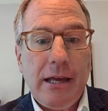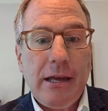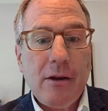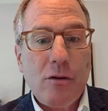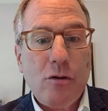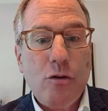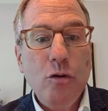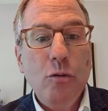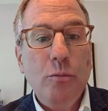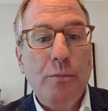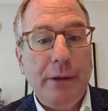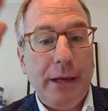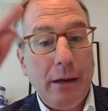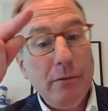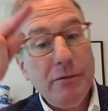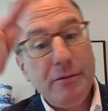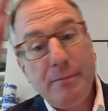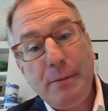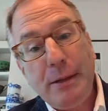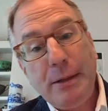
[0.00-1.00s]
who will be able
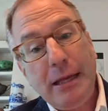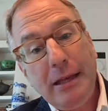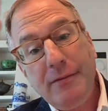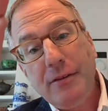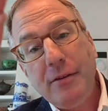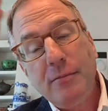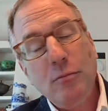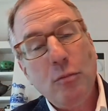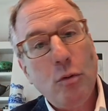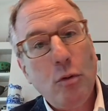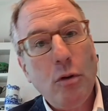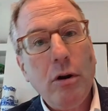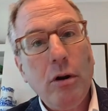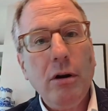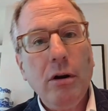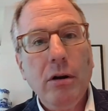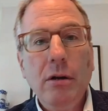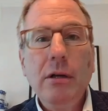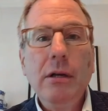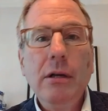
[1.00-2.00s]
to be even
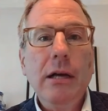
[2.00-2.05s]
more